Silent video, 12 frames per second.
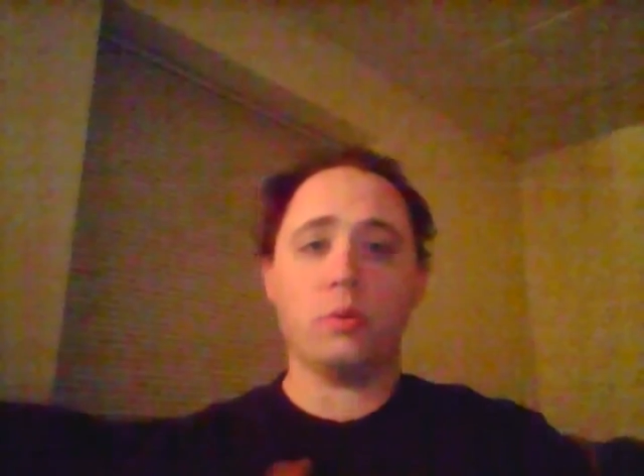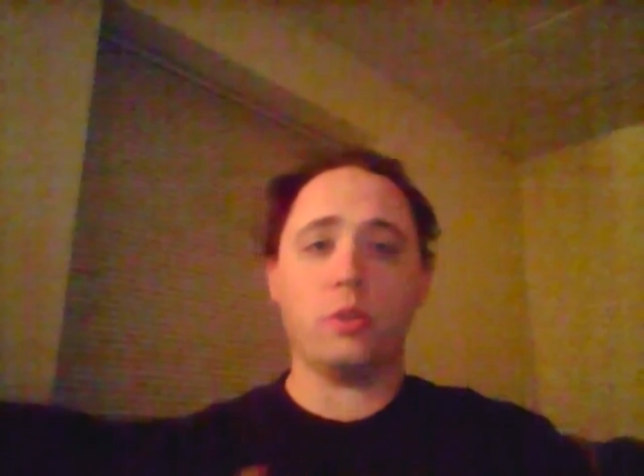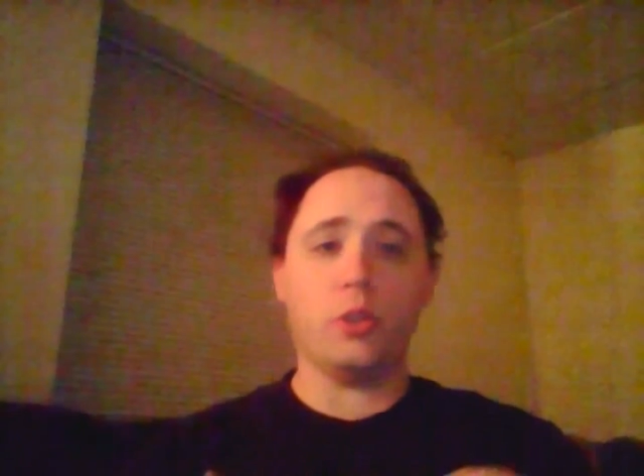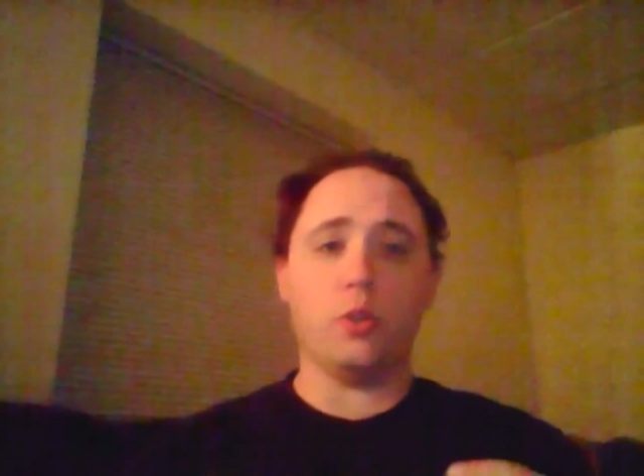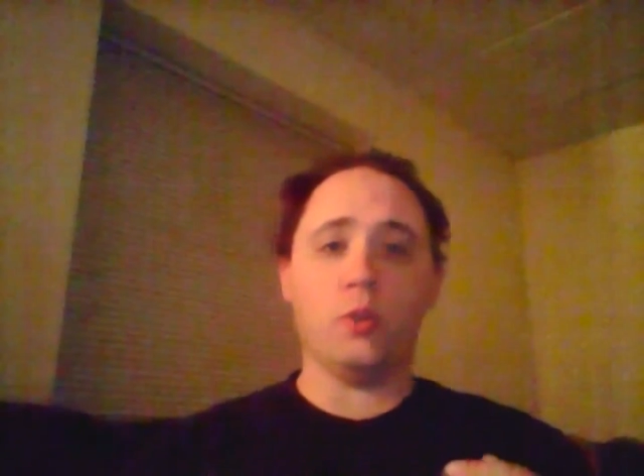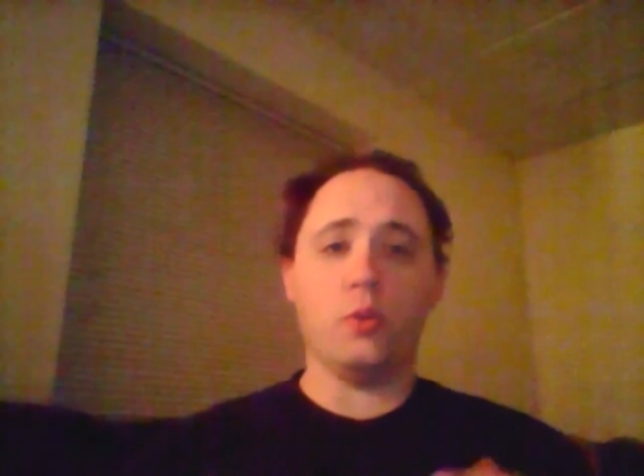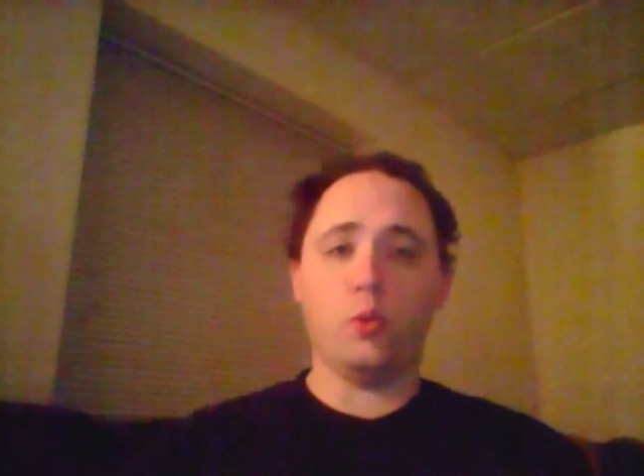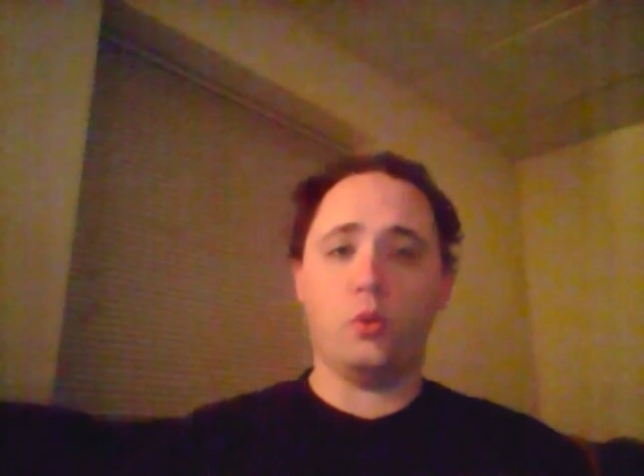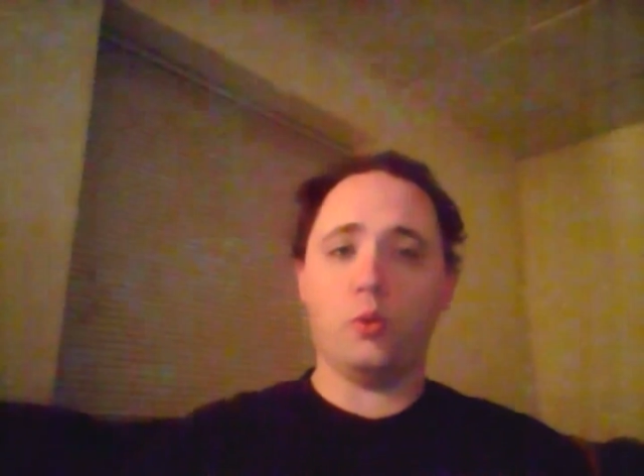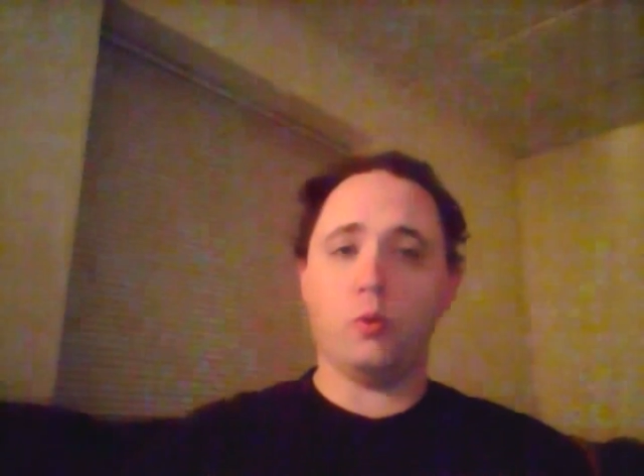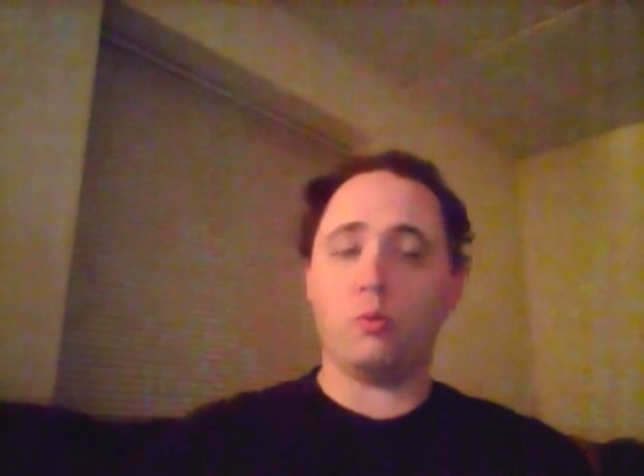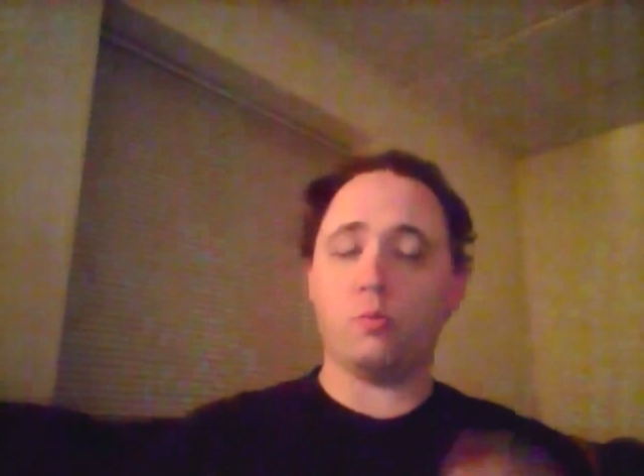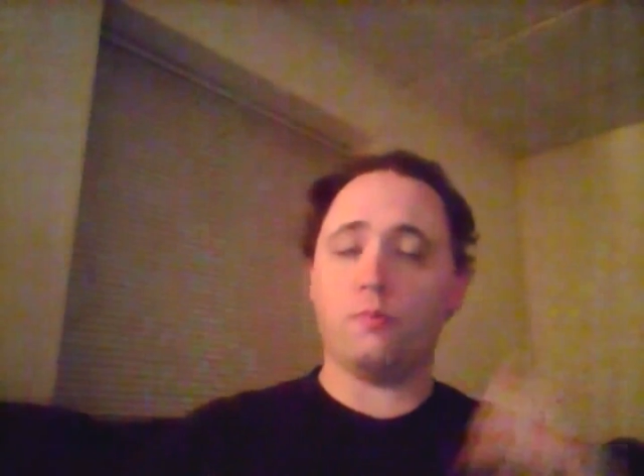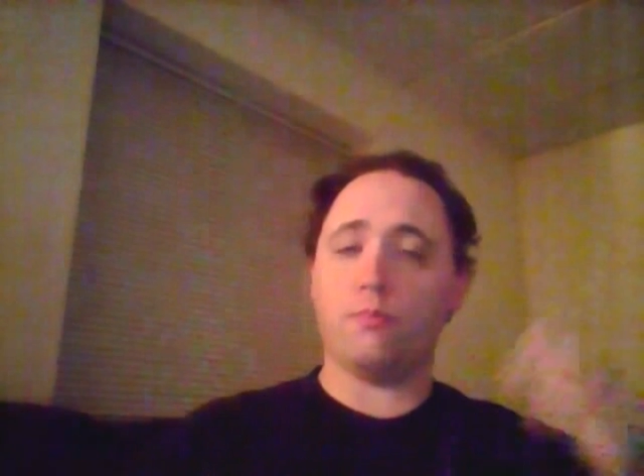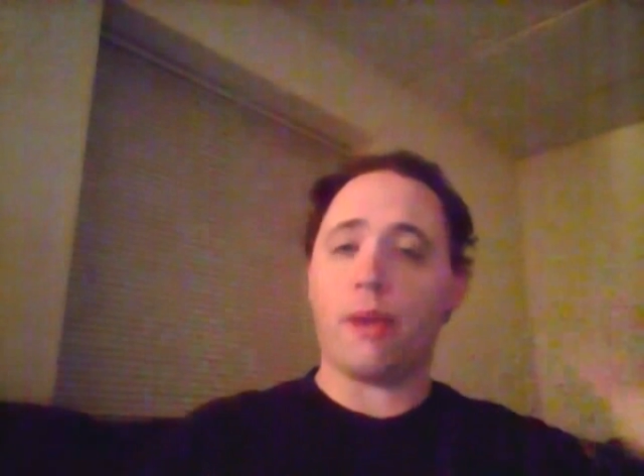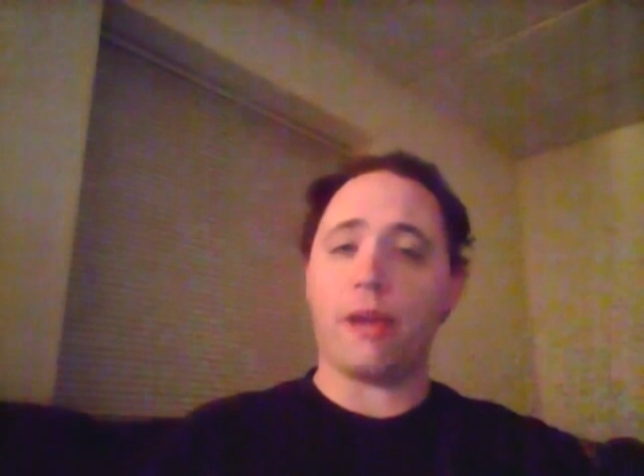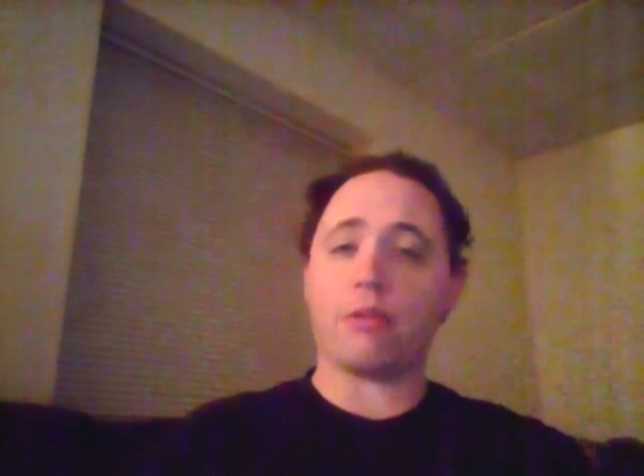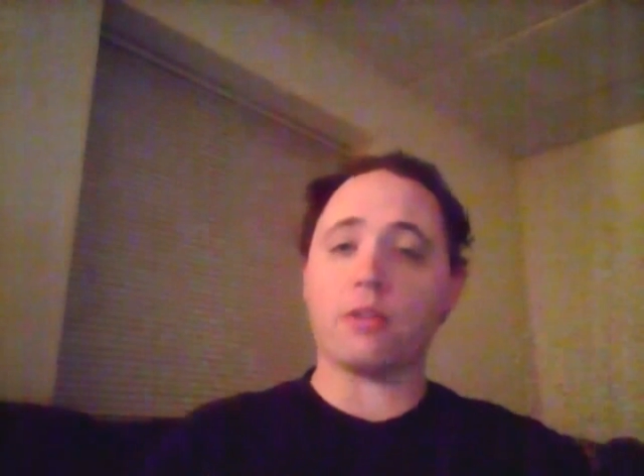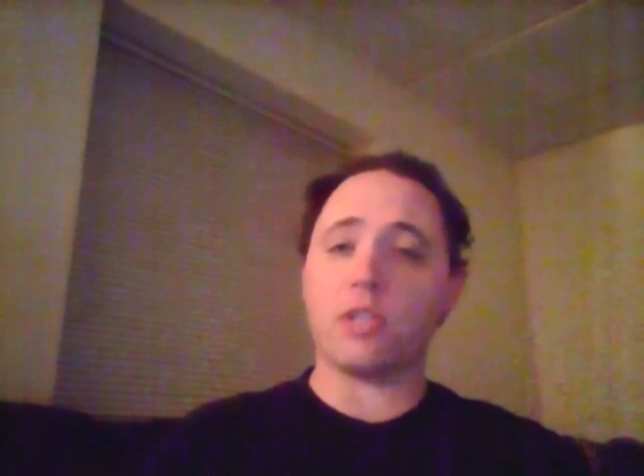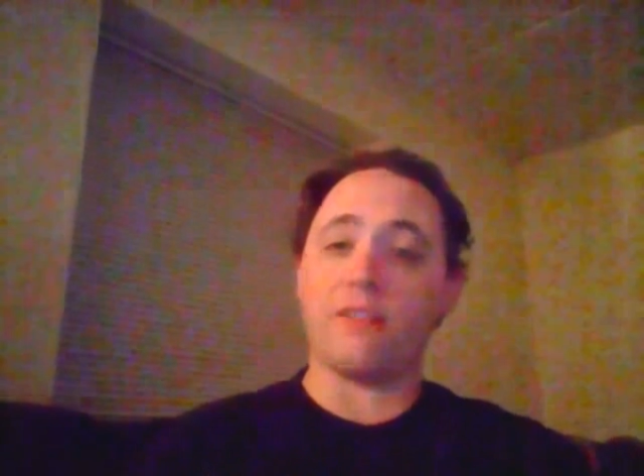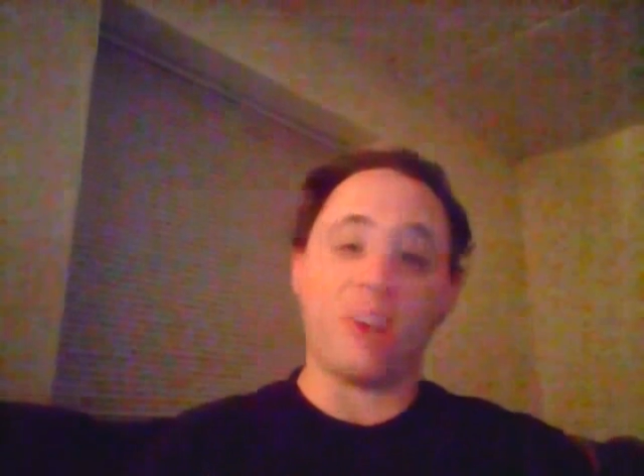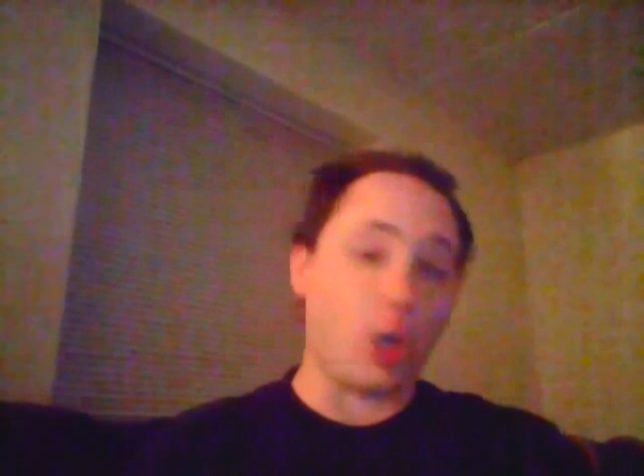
to Microsoft